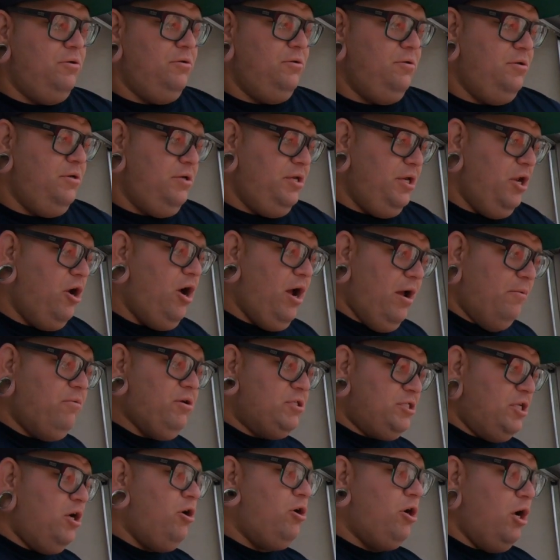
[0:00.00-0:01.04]
Yeah, you know, it was
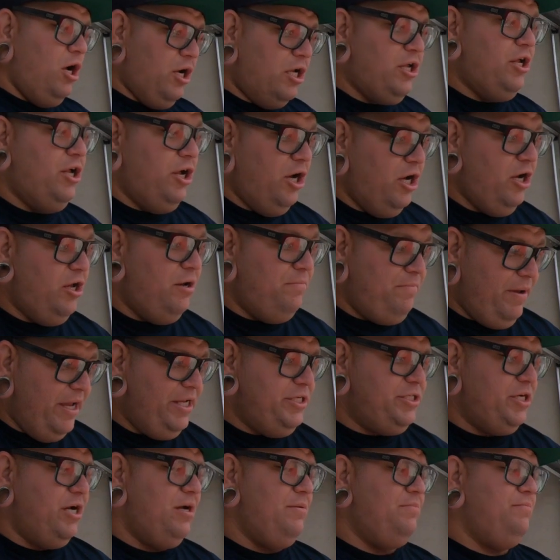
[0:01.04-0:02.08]
still a good paint
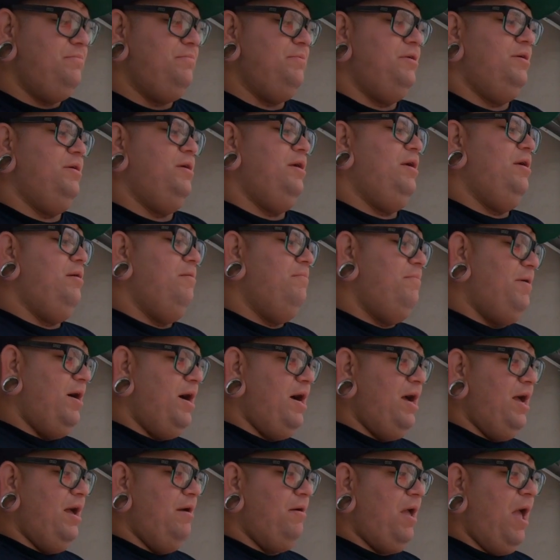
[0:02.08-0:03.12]
job. Yeah,
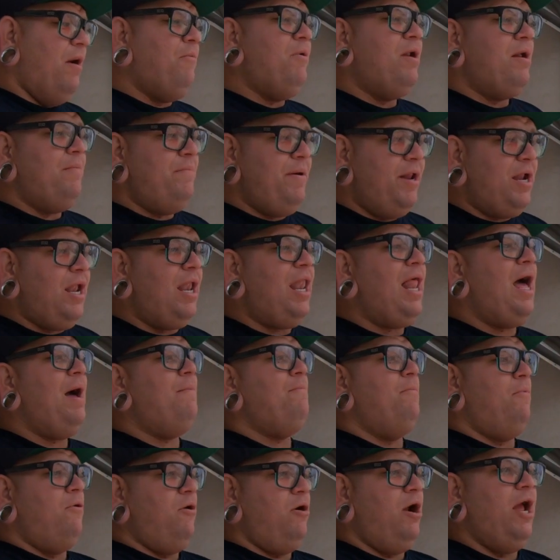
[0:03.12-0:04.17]
but it would have been a lot
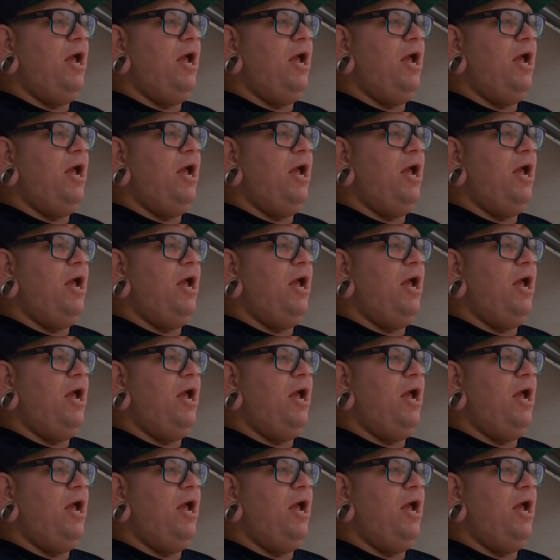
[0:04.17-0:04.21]
more